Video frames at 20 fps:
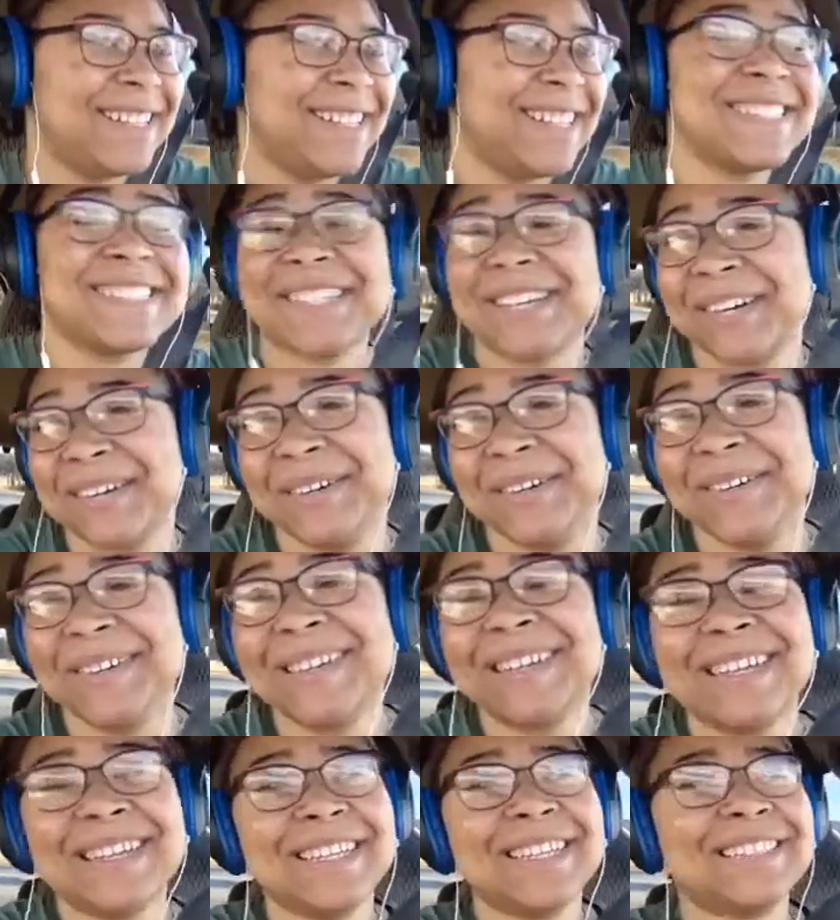That song,
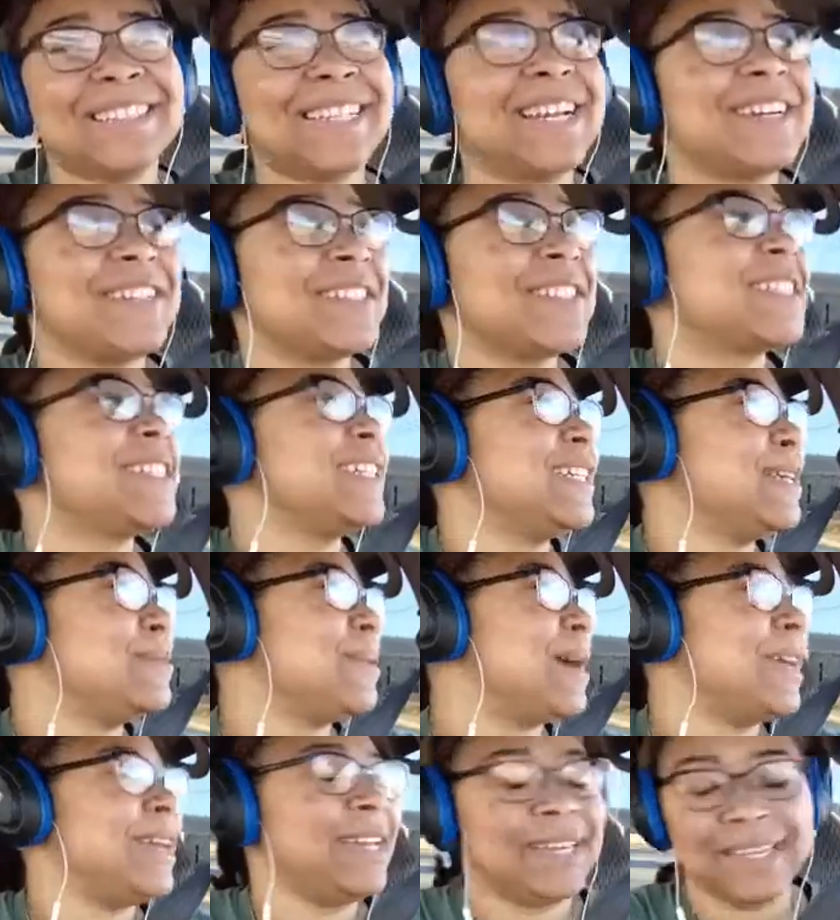child, is still in
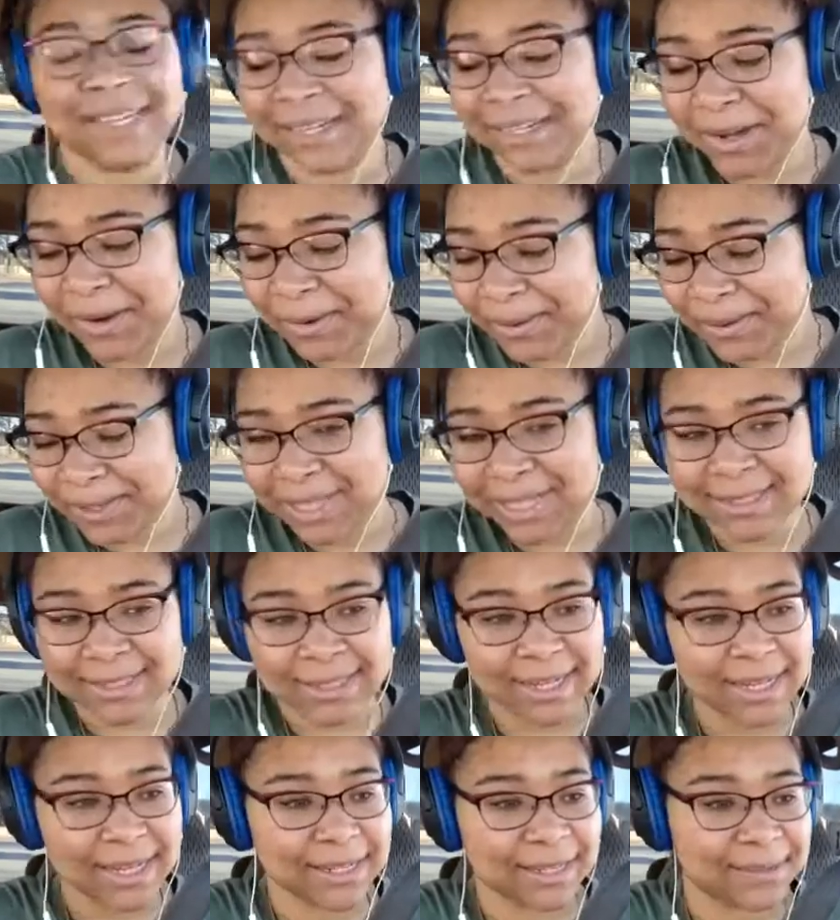my head a whole
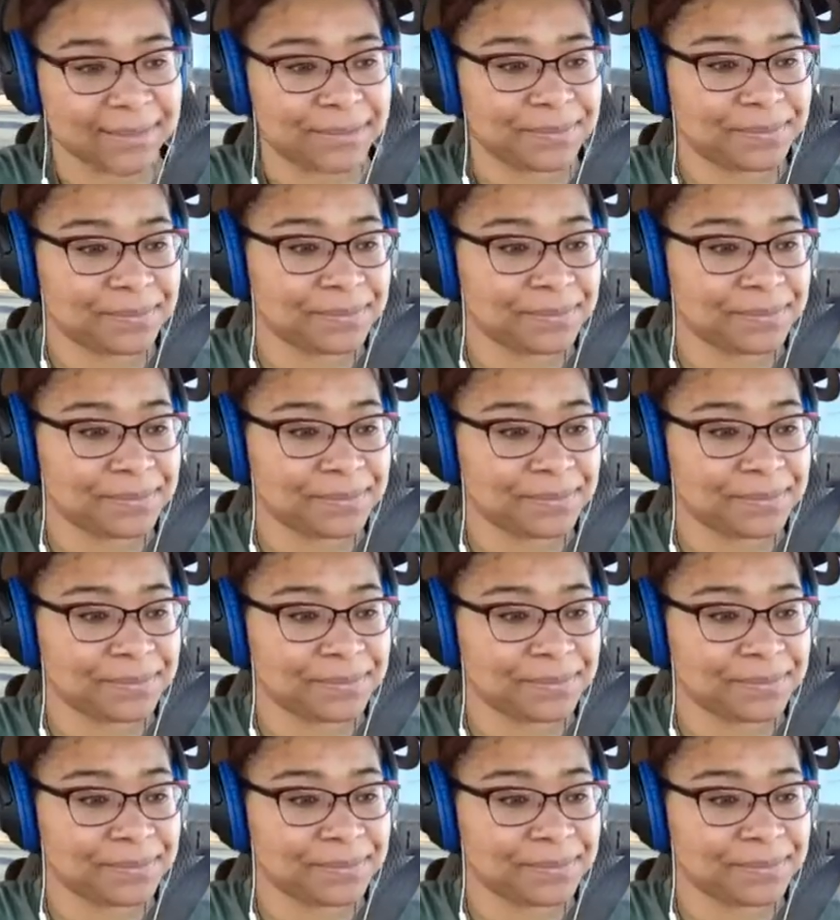season later.